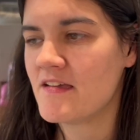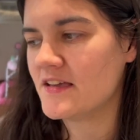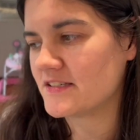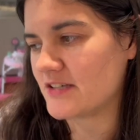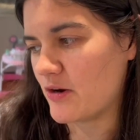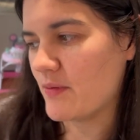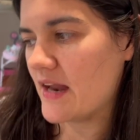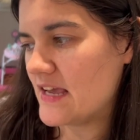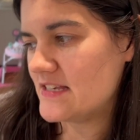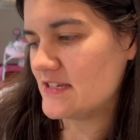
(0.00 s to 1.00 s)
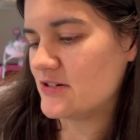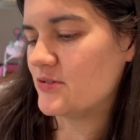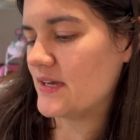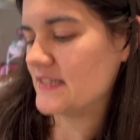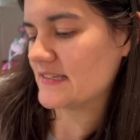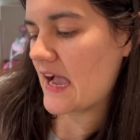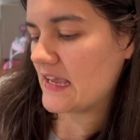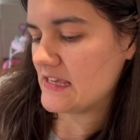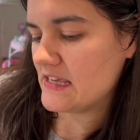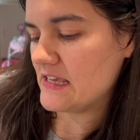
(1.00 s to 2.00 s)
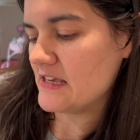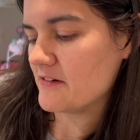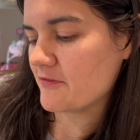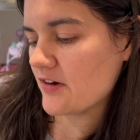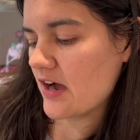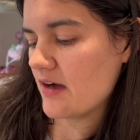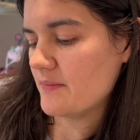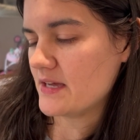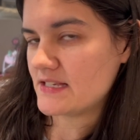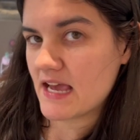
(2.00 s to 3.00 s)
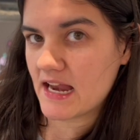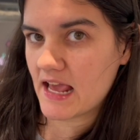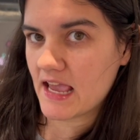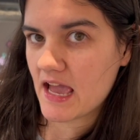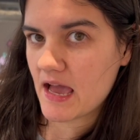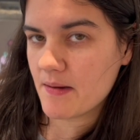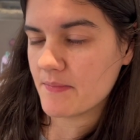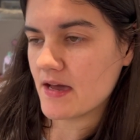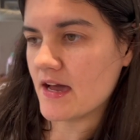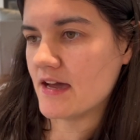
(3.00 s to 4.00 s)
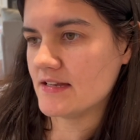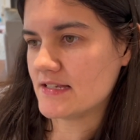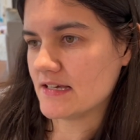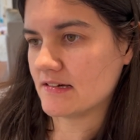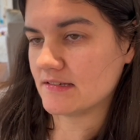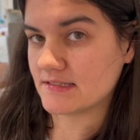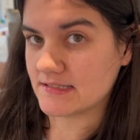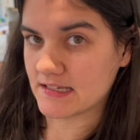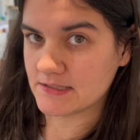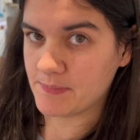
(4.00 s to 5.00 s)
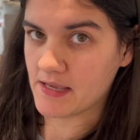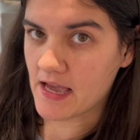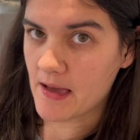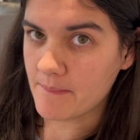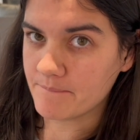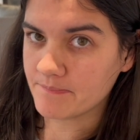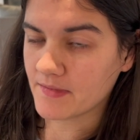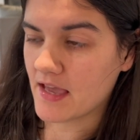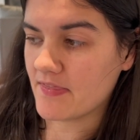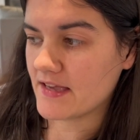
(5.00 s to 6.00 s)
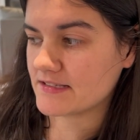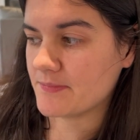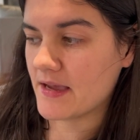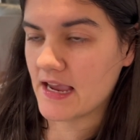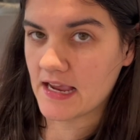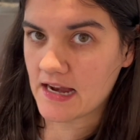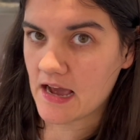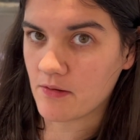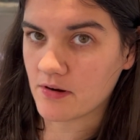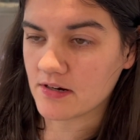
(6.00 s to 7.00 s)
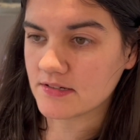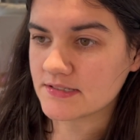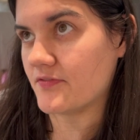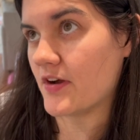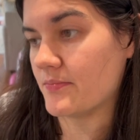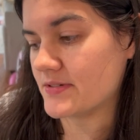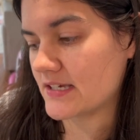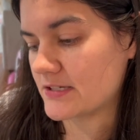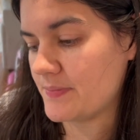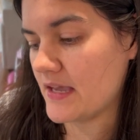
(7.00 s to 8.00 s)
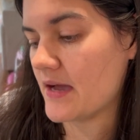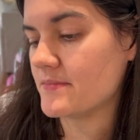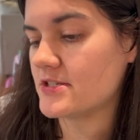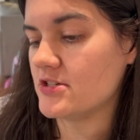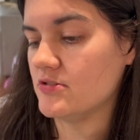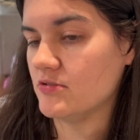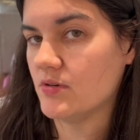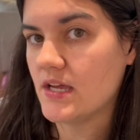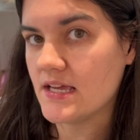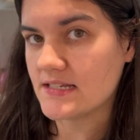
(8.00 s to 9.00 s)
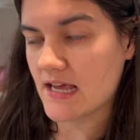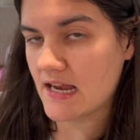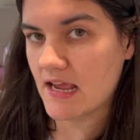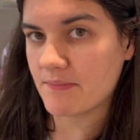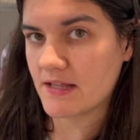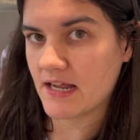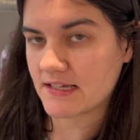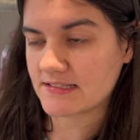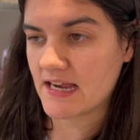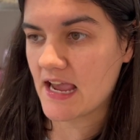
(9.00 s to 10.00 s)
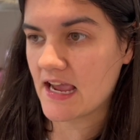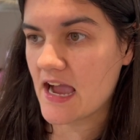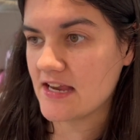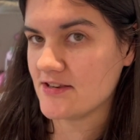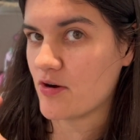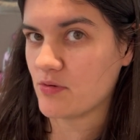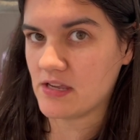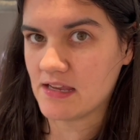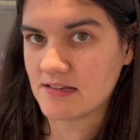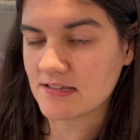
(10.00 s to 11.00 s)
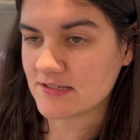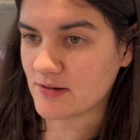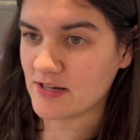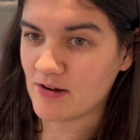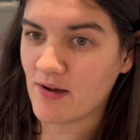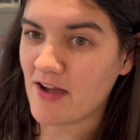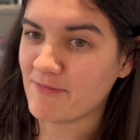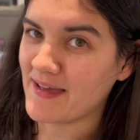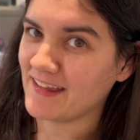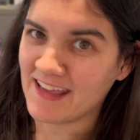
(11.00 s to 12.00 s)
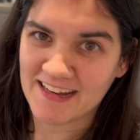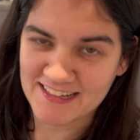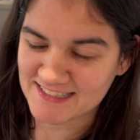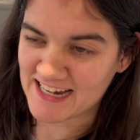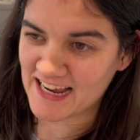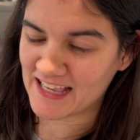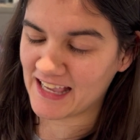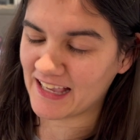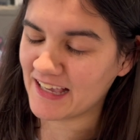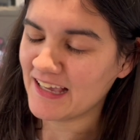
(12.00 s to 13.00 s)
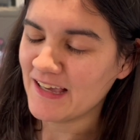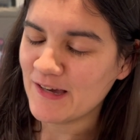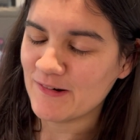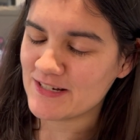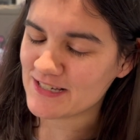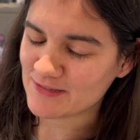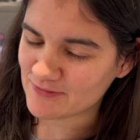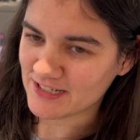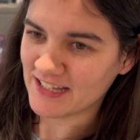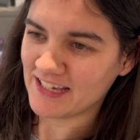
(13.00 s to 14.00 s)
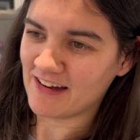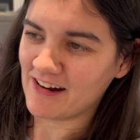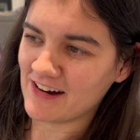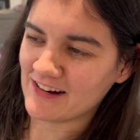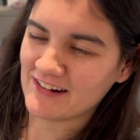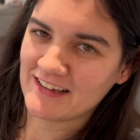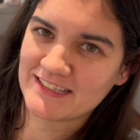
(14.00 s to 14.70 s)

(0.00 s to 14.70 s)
So, what I do is I eat from 10 a.m. until 6 p.m., and that's my eight hours. From 6 p.m. to 10 a.m. the next day, I don't eat. So, I don't have my late night snacking, which is really hard.